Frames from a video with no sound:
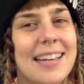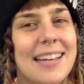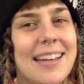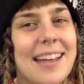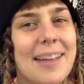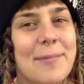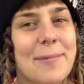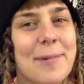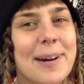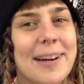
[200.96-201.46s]

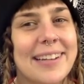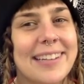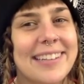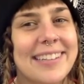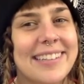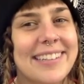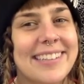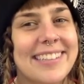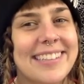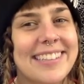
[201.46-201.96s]
And I want
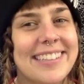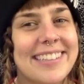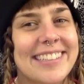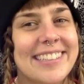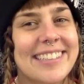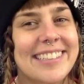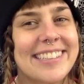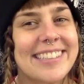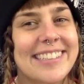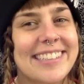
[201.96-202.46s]

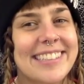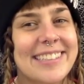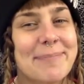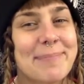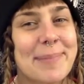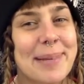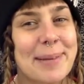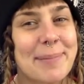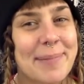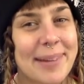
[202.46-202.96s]
to
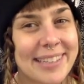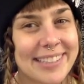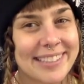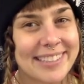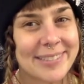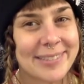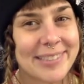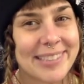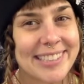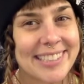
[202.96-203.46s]
be my
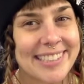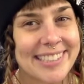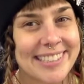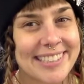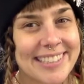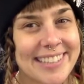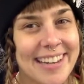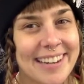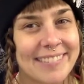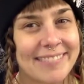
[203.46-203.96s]
source
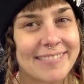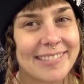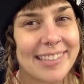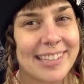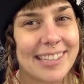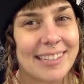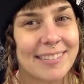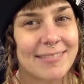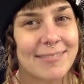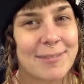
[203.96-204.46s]
instead of
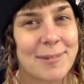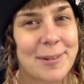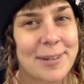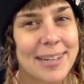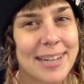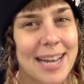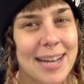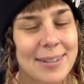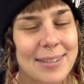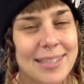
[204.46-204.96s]
looking for
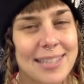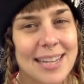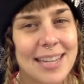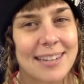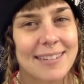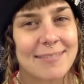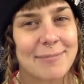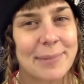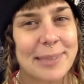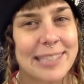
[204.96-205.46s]
it
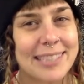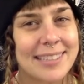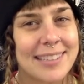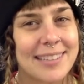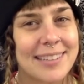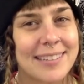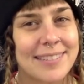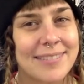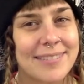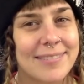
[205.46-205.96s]
outside of
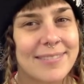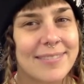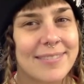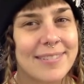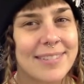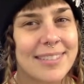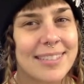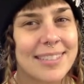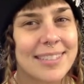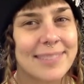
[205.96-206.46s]
myself.
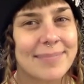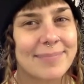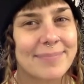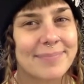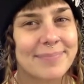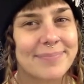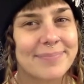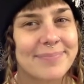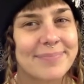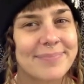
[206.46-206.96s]

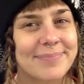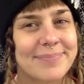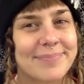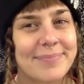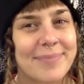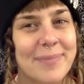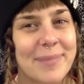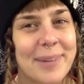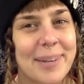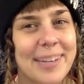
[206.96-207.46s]

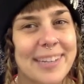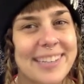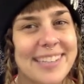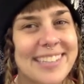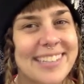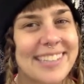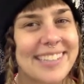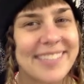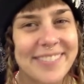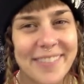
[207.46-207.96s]
What do
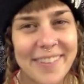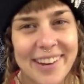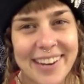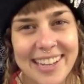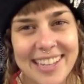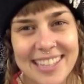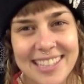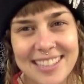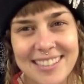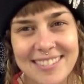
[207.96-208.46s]
you want?